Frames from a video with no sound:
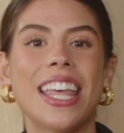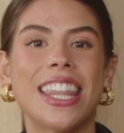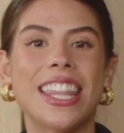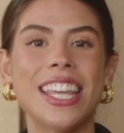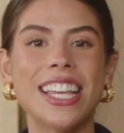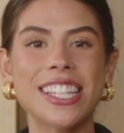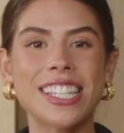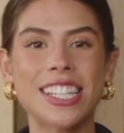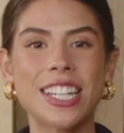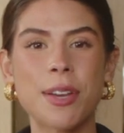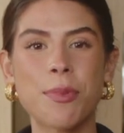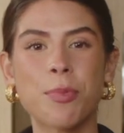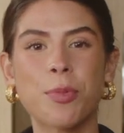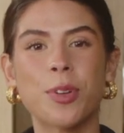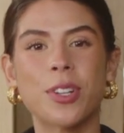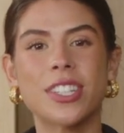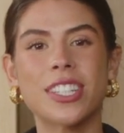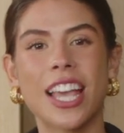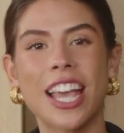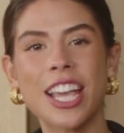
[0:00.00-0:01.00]
This dip
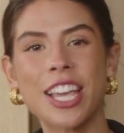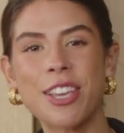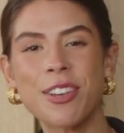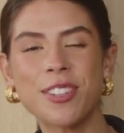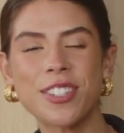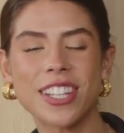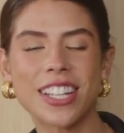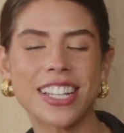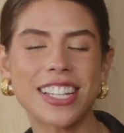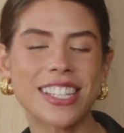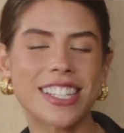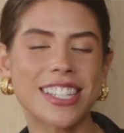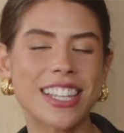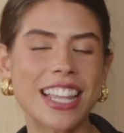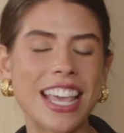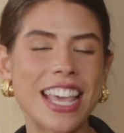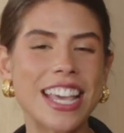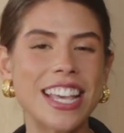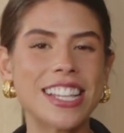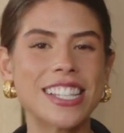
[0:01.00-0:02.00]
will take you to the
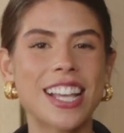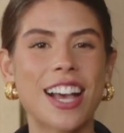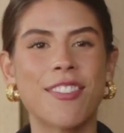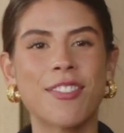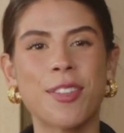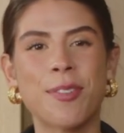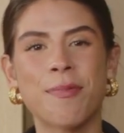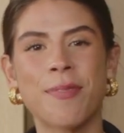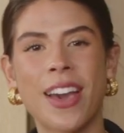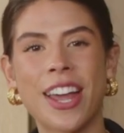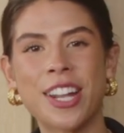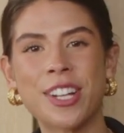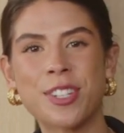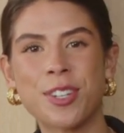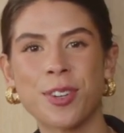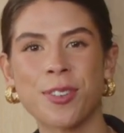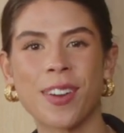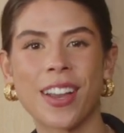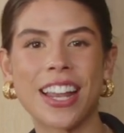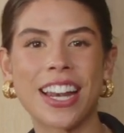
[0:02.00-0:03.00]
seas of the
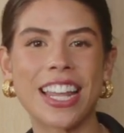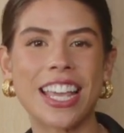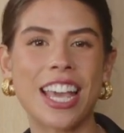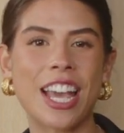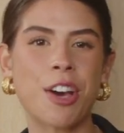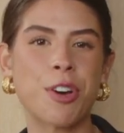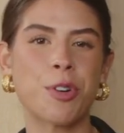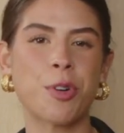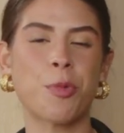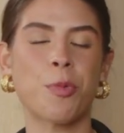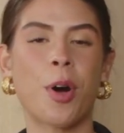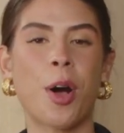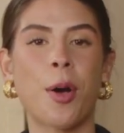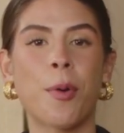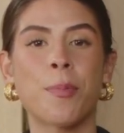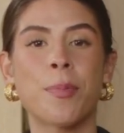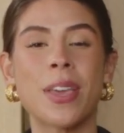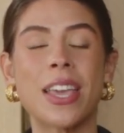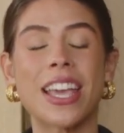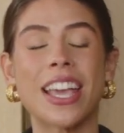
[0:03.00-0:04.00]
Mediterranean while
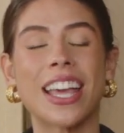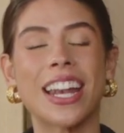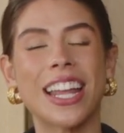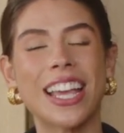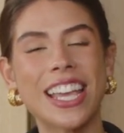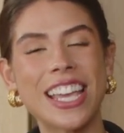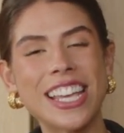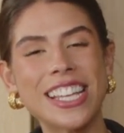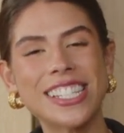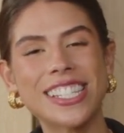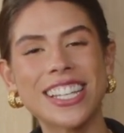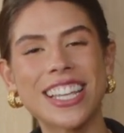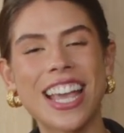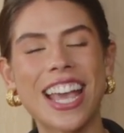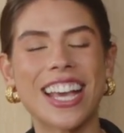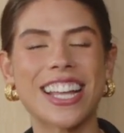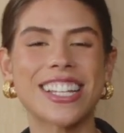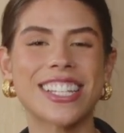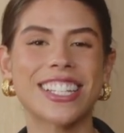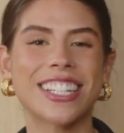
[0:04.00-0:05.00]
being an easy
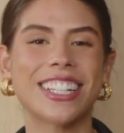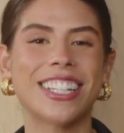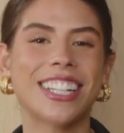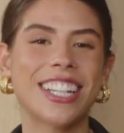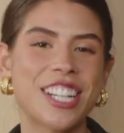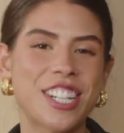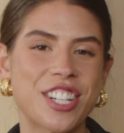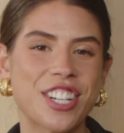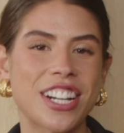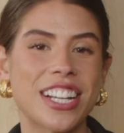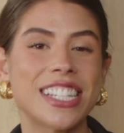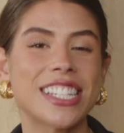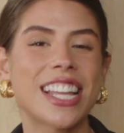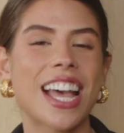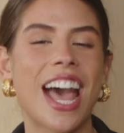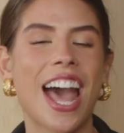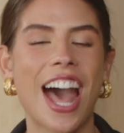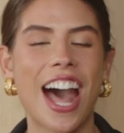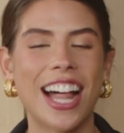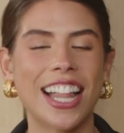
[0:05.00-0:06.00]
and delicious,
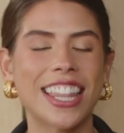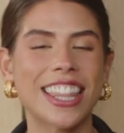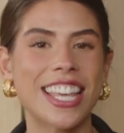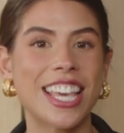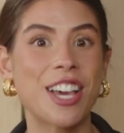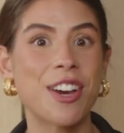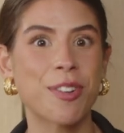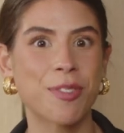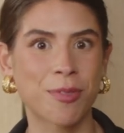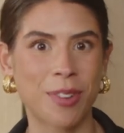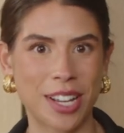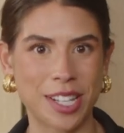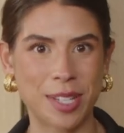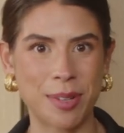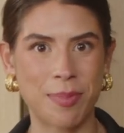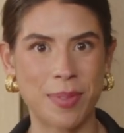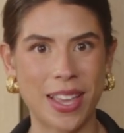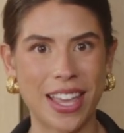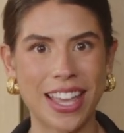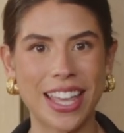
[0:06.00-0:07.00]
healthy
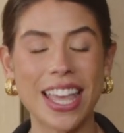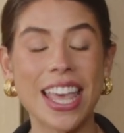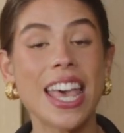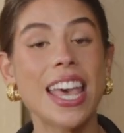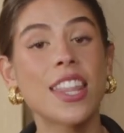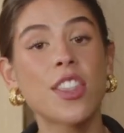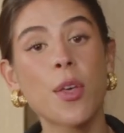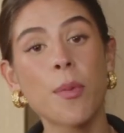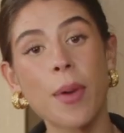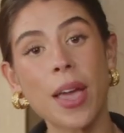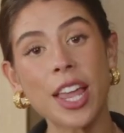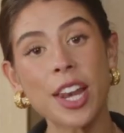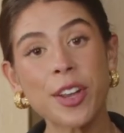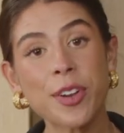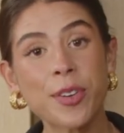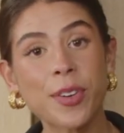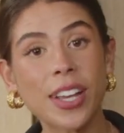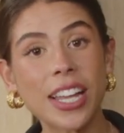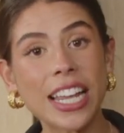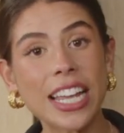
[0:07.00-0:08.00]
recipe. The main
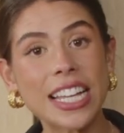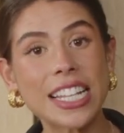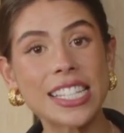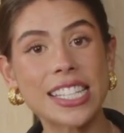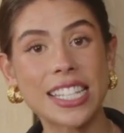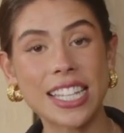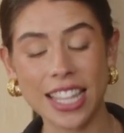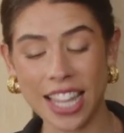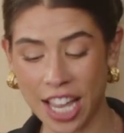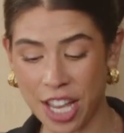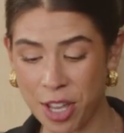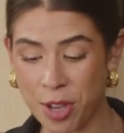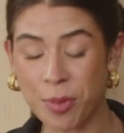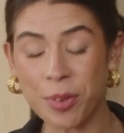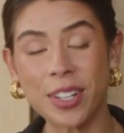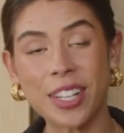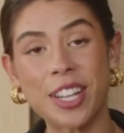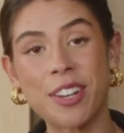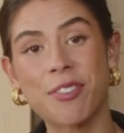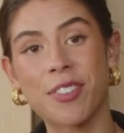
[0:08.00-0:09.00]
ingredients that you
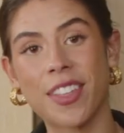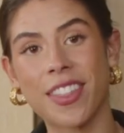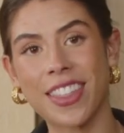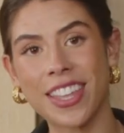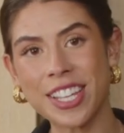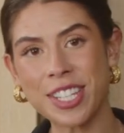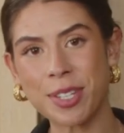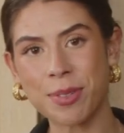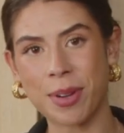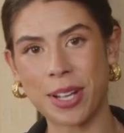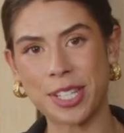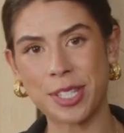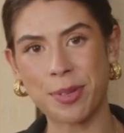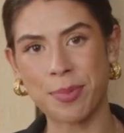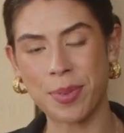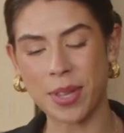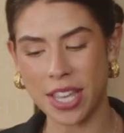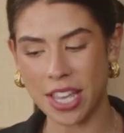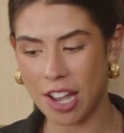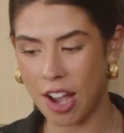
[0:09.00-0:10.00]
will need for this
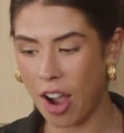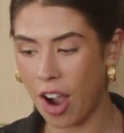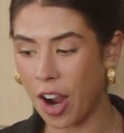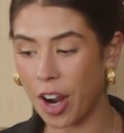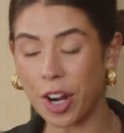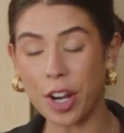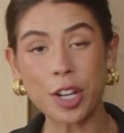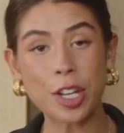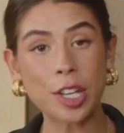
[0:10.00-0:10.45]
recipe are